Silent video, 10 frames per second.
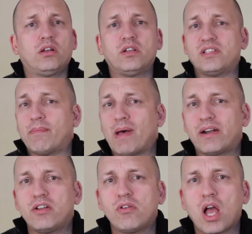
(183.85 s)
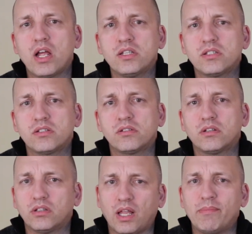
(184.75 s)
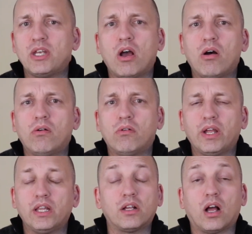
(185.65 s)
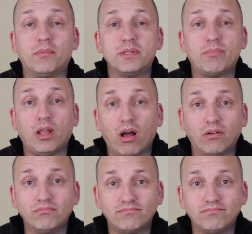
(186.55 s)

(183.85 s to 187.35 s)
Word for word: Does that matter to you guys? Let me know in the comments below.